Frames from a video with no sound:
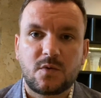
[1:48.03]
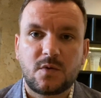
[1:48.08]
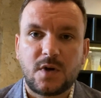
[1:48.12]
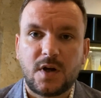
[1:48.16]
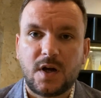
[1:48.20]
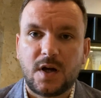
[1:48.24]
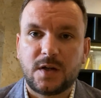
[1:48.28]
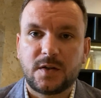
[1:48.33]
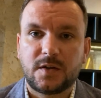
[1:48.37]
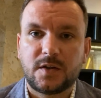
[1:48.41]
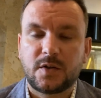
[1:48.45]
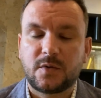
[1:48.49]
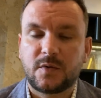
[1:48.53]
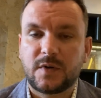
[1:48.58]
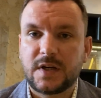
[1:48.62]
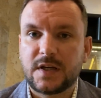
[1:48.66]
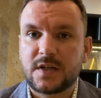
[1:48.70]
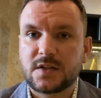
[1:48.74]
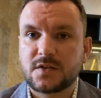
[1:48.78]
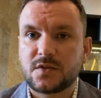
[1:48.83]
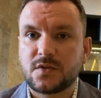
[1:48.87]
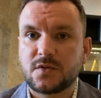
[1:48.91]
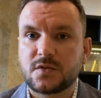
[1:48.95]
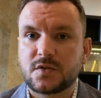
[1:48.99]

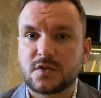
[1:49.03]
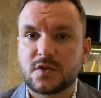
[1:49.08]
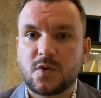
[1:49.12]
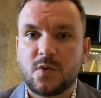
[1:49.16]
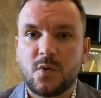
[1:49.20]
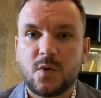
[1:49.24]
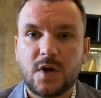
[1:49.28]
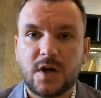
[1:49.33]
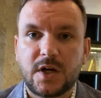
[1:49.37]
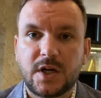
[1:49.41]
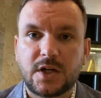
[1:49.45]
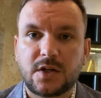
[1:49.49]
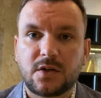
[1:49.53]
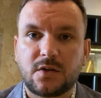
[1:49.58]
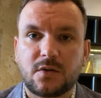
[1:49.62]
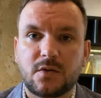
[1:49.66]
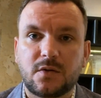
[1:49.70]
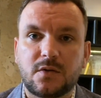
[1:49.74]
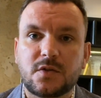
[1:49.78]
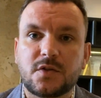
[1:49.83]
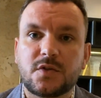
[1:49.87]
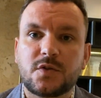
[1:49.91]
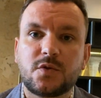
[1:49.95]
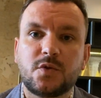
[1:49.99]
Arterix or Square
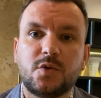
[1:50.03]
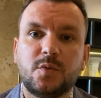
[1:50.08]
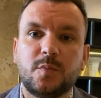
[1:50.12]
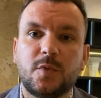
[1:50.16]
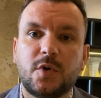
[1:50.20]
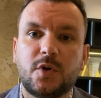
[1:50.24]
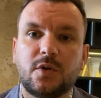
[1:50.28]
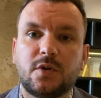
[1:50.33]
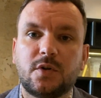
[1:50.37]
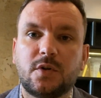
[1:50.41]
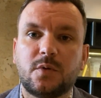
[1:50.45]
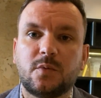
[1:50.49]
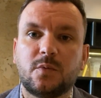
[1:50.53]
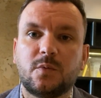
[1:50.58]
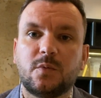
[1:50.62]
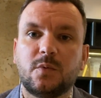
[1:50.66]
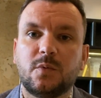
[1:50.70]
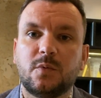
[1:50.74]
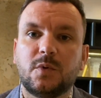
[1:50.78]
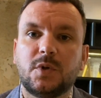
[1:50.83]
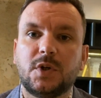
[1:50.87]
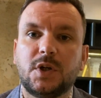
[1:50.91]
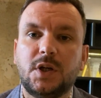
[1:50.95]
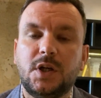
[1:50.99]
or Sumo or
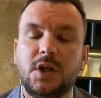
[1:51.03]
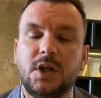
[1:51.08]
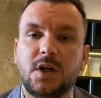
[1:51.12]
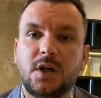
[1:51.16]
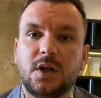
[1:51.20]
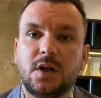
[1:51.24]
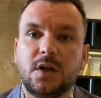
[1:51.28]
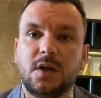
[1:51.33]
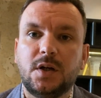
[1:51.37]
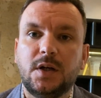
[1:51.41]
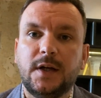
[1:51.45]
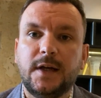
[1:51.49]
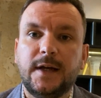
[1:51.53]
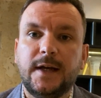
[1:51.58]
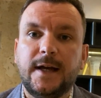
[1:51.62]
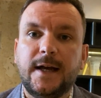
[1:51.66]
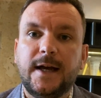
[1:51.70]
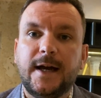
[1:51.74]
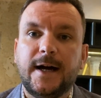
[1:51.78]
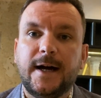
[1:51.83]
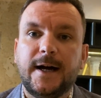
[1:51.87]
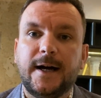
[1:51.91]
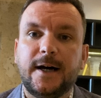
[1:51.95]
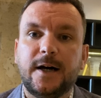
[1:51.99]
whatnot.
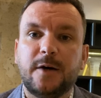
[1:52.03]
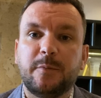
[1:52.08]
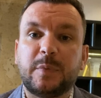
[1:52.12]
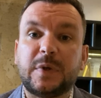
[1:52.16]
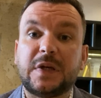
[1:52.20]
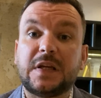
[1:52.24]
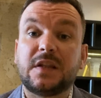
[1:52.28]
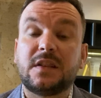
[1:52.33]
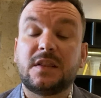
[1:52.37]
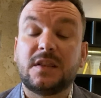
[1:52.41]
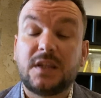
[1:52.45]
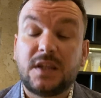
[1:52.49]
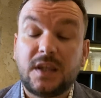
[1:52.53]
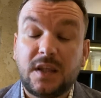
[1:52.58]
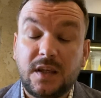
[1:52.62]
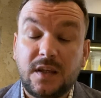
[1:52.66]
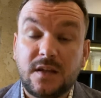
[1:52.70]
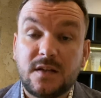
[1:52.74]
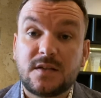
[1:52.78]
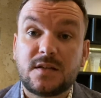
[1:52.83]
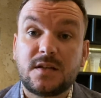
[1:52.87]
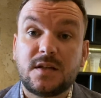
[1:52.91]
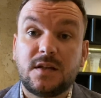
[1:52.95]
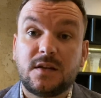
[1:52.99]
But it
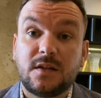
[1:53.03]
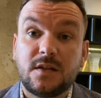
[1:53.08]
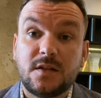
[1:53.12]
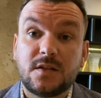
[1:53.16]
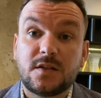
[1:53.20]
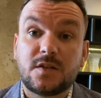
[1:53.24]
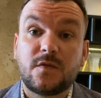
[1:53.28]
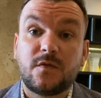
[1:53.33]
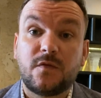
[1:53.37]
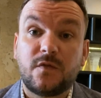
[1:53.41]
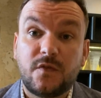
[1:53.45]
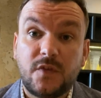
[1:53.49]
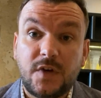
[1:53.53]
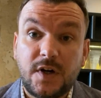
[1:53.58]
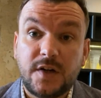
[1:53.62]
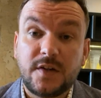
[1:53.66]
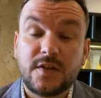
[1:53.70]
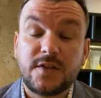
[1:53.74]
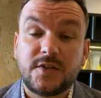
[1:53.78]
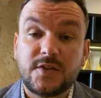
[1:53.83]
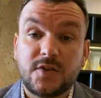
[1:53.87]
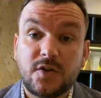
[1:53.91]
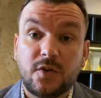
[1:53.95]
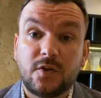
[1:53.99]
is a
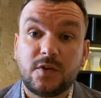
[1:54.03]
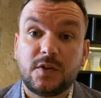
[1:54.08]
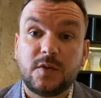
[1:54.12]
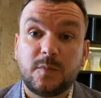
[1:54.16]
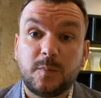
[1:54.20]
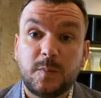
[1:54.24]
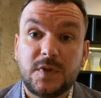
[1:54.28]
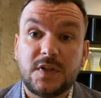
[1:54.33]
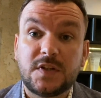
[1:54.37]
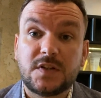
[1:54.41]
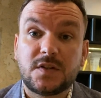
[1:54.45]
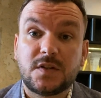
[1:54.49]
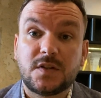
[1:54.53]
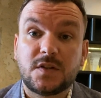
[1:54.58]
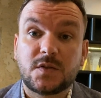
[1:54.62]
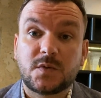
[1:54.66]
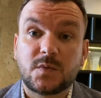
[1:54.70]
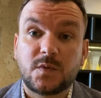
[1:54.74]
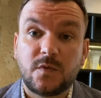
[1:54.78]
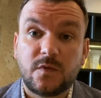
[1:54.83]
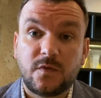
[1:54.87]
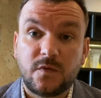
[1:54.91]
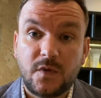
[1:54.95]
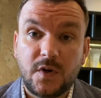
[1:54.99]
very solid
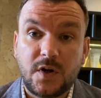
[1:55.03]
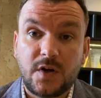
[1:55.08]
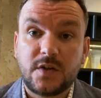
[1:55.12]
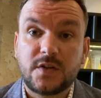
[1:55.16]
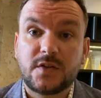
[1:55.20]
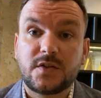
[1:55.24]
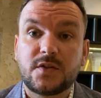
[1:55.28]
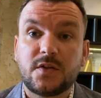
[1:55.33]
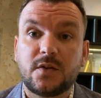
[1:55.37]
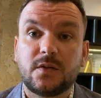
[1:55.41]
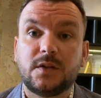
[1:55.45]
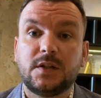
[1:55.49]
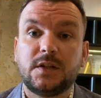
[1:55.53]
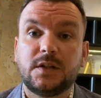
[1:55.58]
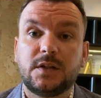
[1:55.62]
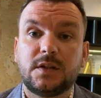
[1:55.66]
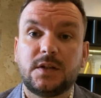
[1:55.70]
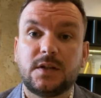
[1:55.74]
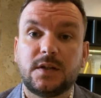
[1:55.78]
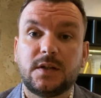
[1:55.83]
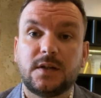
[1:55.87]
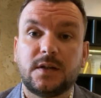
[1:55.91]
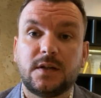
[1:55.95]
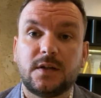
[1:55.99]
business with very solid
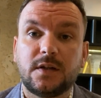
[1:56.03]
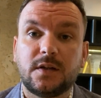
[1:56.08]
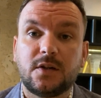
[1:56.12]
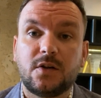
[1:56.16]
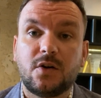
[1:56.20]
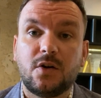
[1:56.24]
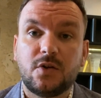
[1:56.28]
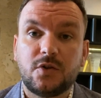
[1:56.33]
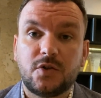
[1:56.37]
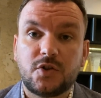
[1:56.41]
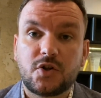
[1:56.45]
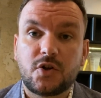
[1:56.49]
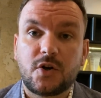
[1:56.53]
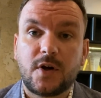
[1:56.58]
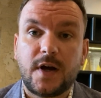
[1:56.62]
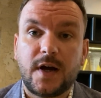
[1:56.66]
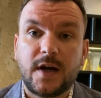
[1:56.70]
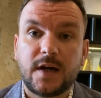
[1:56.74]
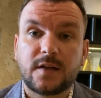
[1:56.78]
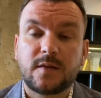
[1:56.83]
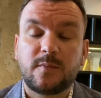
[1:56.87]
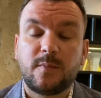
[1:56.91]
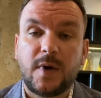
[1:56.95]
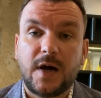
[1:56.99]

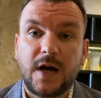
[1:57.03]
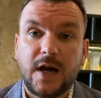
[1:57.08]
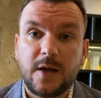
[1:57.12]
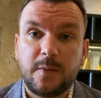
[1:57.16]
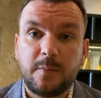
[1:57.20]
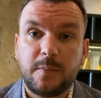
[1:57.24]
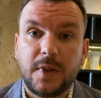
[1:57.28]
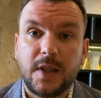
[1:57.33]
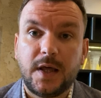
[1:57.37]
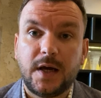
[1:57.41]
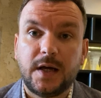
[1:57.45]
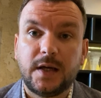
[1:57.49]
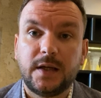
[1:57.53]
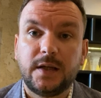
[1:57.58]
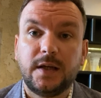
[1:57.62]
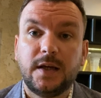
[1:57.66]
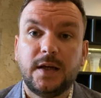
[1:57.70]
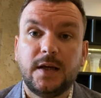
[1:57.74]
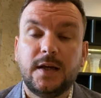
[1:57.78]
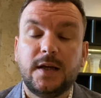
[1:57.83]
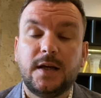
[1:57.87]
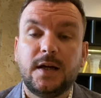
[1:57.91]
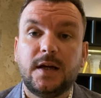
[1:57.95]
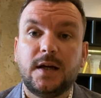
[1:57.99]
contract pipeline,
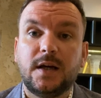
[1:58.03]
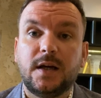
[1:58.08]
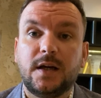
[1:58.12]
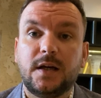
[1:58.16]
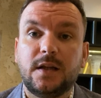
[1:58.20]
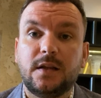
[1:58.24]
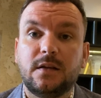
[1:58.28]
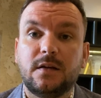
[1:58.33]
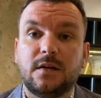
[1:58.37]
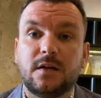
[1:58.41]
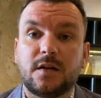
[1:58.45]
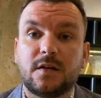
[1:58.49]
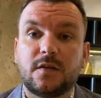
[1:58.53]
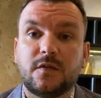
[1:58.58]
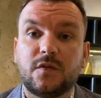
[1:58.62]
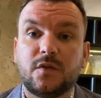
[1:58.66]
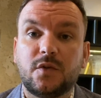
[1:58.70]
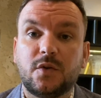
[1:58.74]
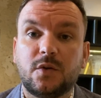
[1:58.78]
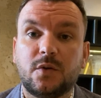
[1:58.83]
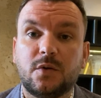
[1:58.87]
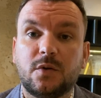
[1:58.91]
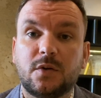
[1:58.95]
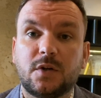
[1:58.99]
and
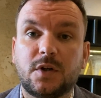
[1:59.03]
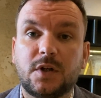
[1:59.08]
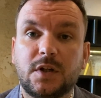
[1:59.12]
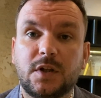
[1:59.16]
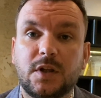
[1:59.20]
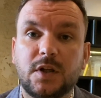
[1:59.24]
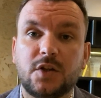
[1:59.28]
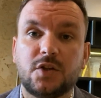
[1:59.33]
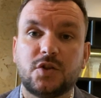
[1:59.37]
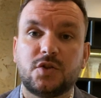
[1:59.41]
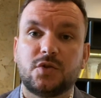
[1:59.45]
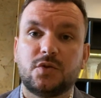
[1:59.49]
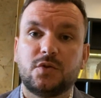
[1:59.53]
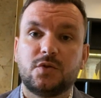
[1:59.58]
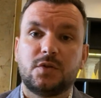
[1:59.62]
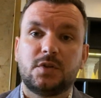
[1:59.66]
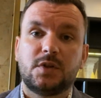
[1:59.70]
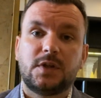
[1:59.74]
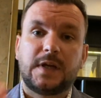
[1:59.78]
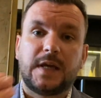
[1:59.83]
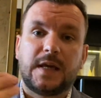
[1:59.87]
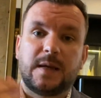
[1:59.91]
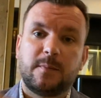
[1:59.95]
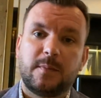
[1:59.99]
therefore they
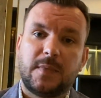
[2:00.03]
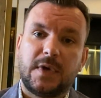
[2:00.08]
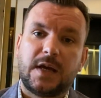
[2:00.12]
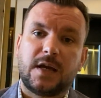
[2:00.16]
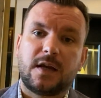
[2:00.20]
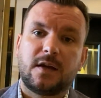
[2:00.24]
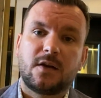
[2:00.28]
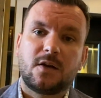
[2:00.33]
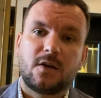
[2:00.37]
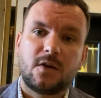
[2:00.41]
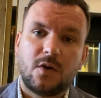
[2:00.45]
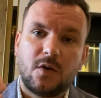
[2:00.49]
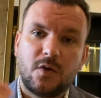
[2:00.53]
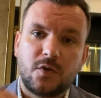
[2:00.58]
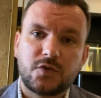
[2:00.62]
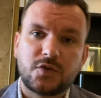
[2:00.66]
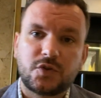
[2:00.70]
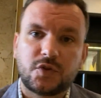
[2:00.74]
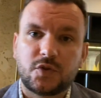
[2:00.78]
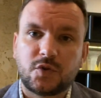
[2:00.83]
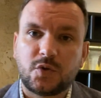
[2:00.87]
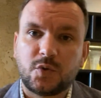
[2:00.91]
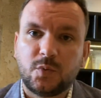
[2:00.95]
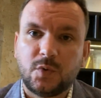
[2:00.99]
should get back
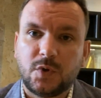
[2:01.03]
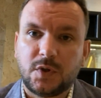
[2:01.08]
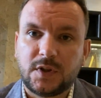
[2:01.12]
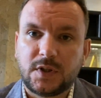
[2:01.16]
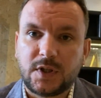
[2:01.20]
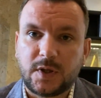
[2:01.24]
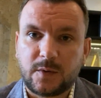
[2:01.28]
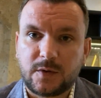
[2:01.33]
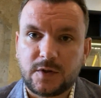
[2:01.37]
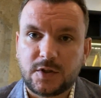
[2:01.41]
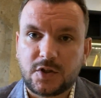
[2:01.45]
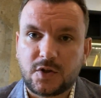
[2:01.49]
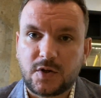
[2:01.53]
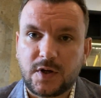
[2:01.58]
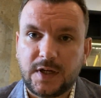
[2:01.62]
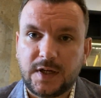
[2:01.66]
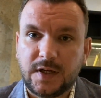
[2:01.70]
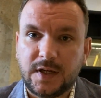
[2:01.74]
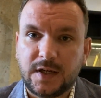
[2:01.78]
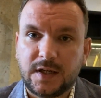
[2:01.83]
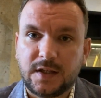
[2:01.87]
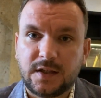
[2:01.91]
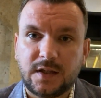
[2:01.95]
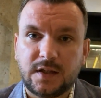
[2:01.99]
closer to what they were
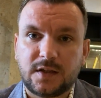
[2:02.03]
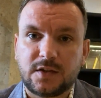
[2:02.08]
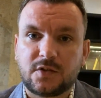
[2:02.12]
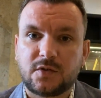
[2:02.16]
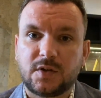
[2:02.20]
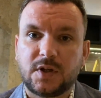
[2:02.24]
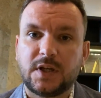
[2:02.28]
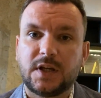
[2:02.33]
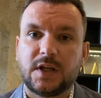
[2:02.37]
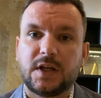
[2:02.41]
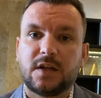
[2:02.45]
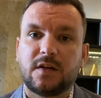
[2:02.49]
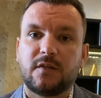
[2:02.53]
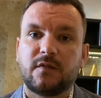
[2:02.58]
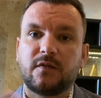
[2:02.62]
trading, and they're trading at